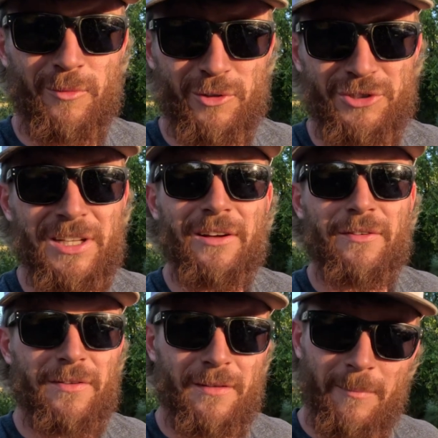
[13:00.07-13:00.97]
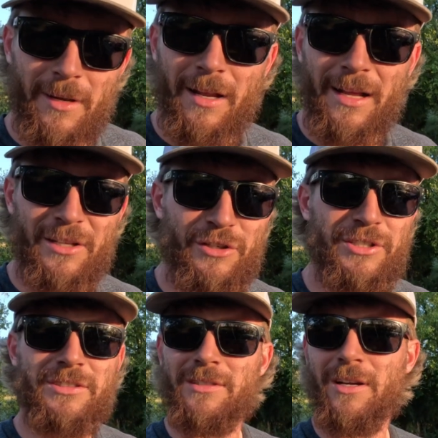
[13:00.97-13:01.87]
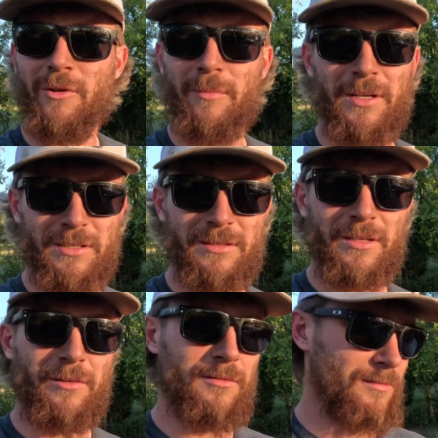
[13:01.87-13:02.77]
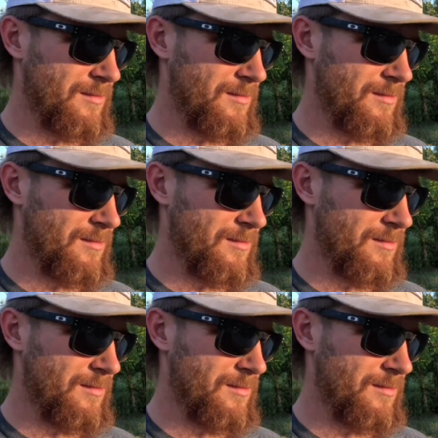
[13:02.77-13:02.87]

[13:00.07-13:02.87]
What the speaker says: more stiff. I mean, it didn't get the cushion of the other one, but it's still,